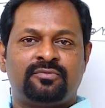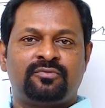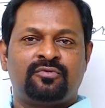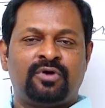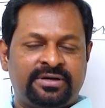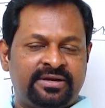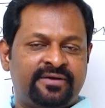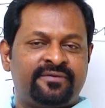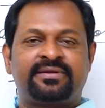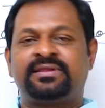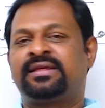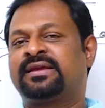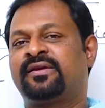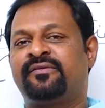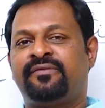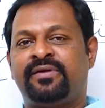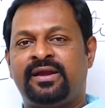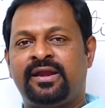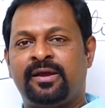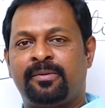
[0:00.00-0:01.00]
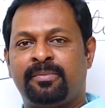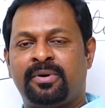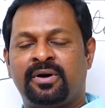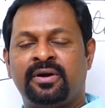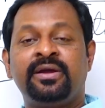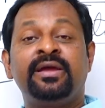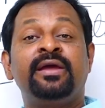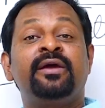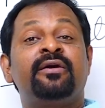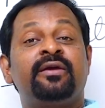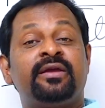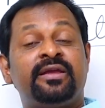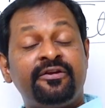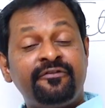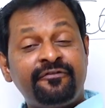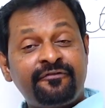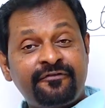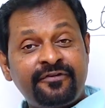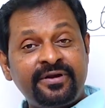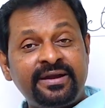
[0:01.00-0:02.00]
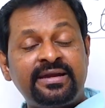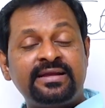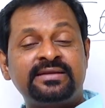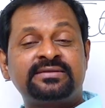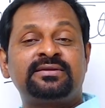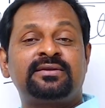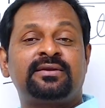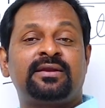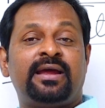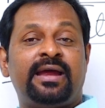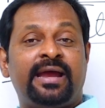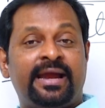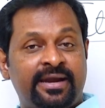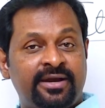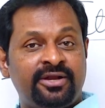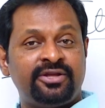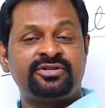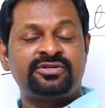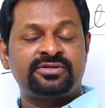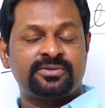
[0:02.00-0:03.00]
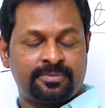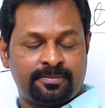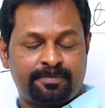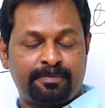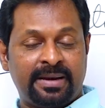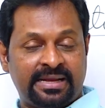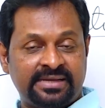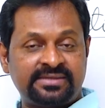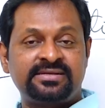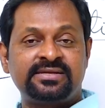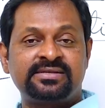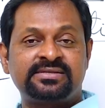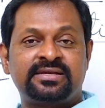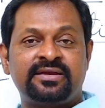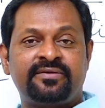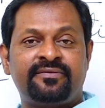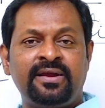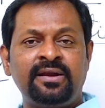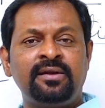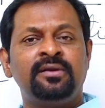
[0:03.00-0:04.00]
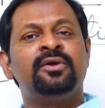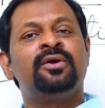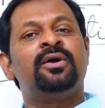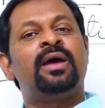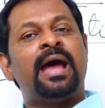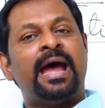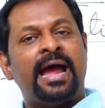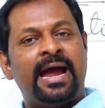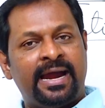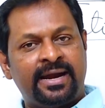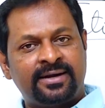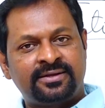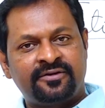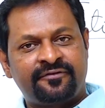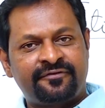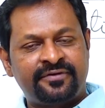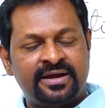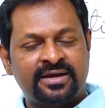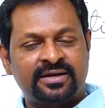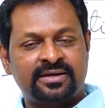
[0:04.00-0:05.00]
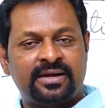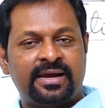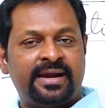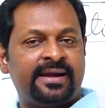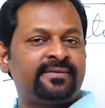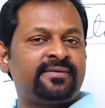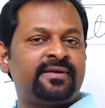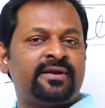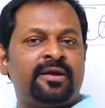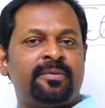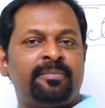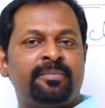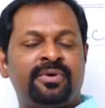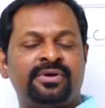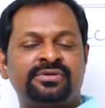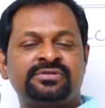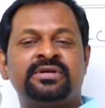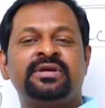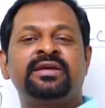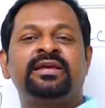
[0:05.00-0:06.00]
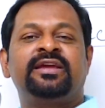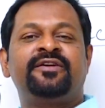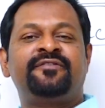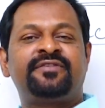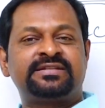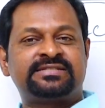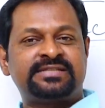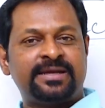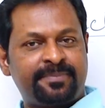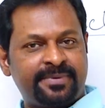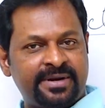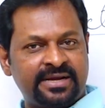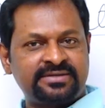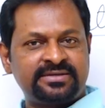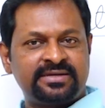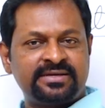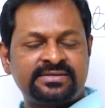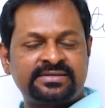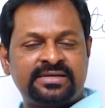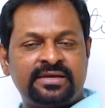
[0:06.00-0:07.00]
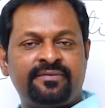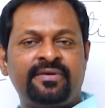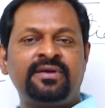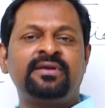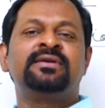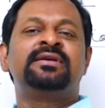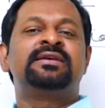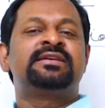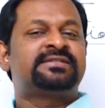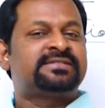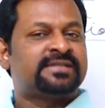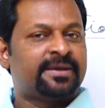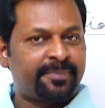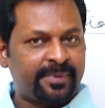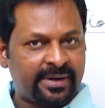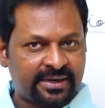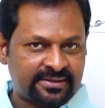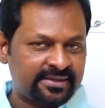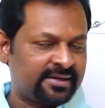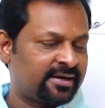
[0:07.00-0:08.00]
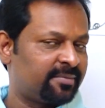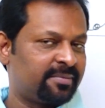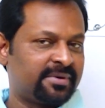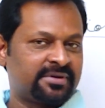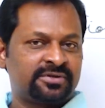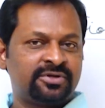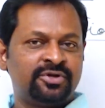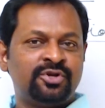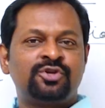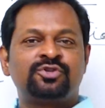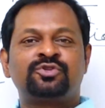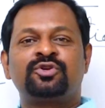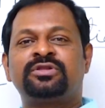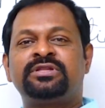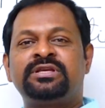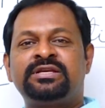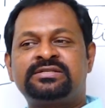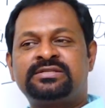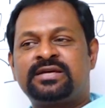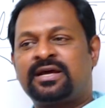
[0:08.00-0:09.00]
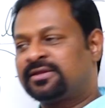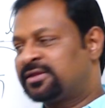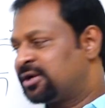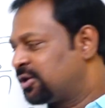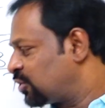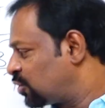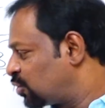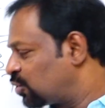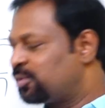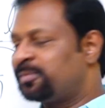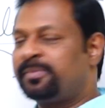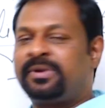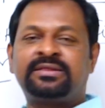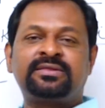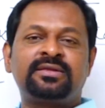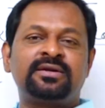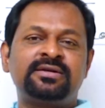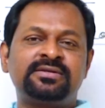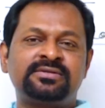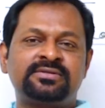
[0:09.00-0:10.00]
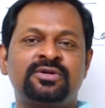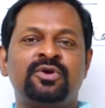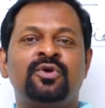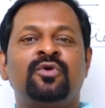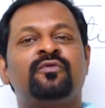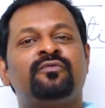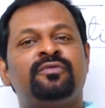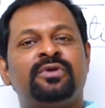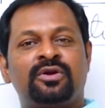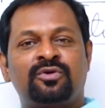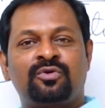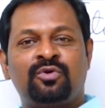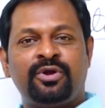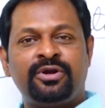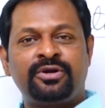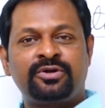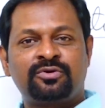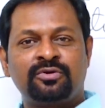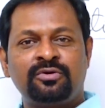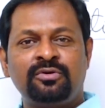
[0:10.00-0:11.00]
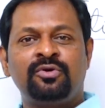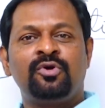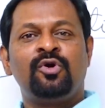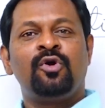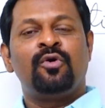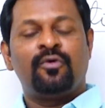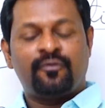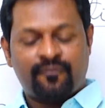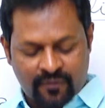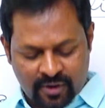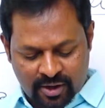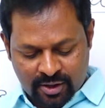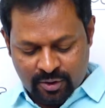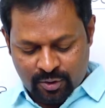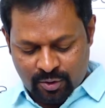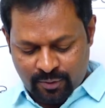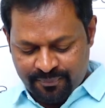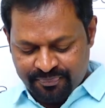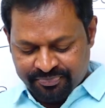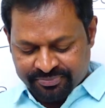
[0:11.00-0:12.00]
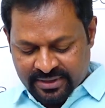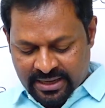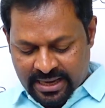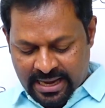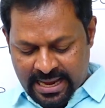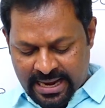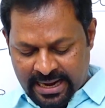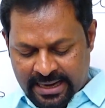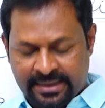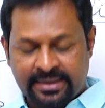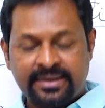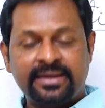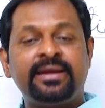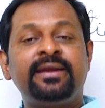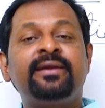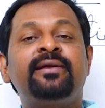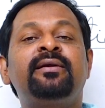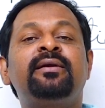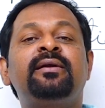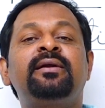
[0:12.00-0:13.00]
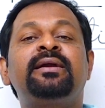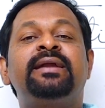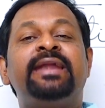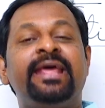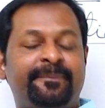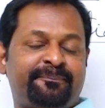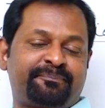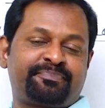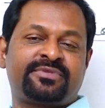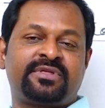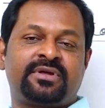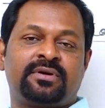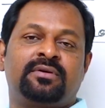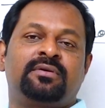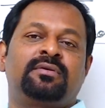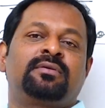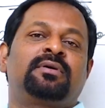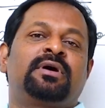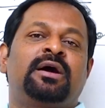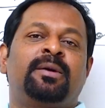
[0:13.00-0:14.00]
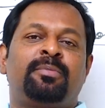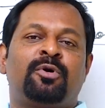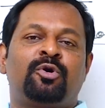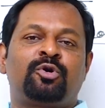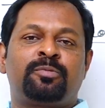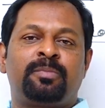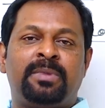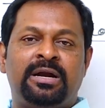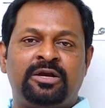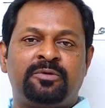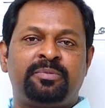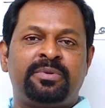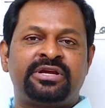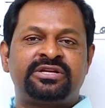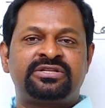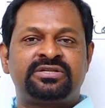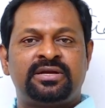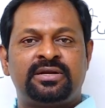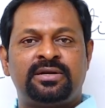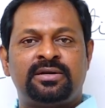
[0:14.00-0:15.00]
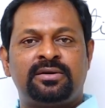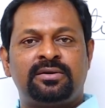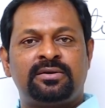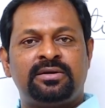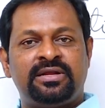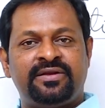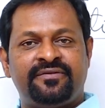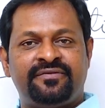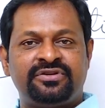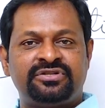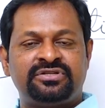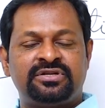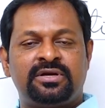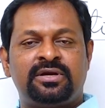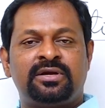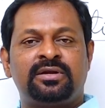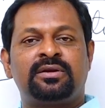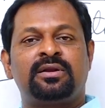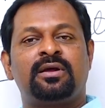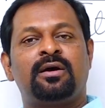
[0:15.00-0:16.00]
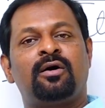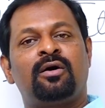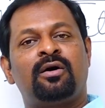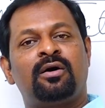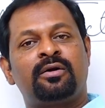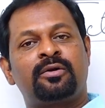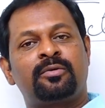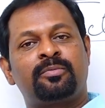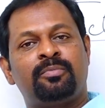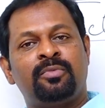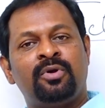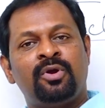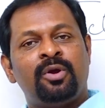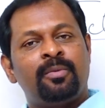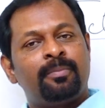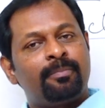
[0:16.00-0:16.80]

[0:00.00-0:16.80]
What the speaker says: whatever the given number. If it is in addition, plus is given, add the numbers. If the subtraction is given, subtract the number. So these are the two methods we are going to follow, and in depth about multiplication, division or